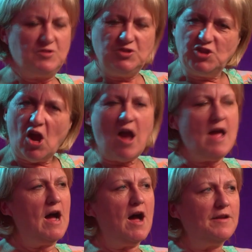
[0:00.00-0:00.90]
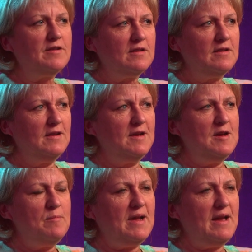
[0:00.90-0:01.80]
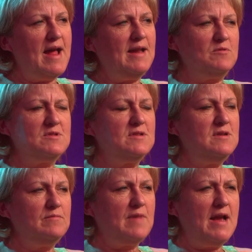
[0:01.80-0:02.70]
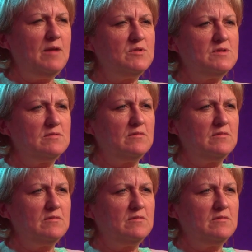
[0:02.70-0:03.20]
die hard. But Annie was